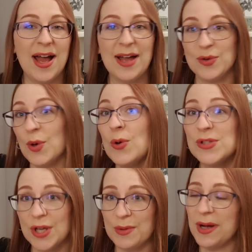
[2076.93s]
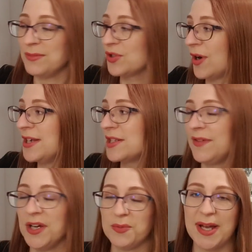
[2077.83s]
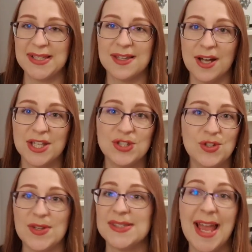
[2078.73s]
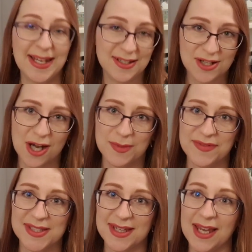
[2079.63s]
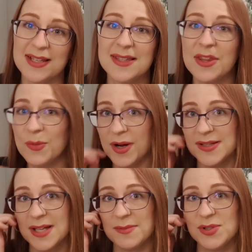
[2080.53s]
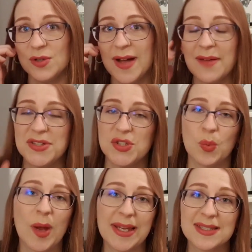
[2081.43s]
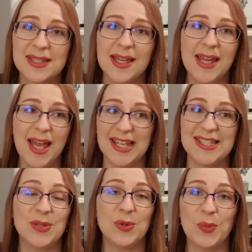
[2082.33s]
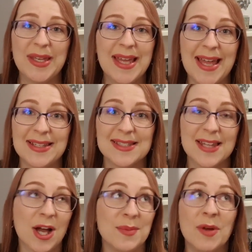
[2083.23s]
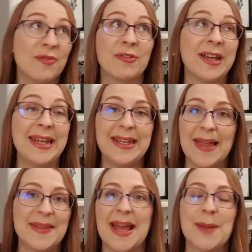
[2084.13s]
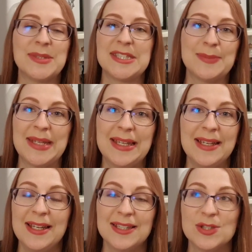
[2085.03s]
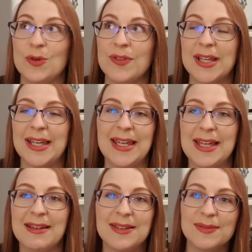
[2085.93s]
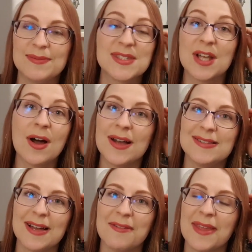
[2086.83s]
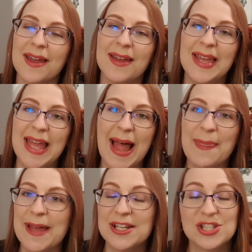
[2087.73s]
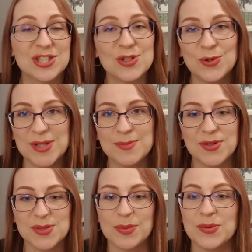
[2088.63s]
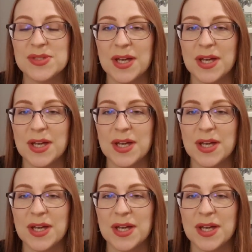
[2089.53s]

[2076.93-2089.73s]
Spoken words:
And also I'm trying to find ways that I can do this any time of the day, because otherwise I'm sort of having to wait until the weekend that I'm free, and then it happens to be sort of clear skies out there, and that's just not always possible.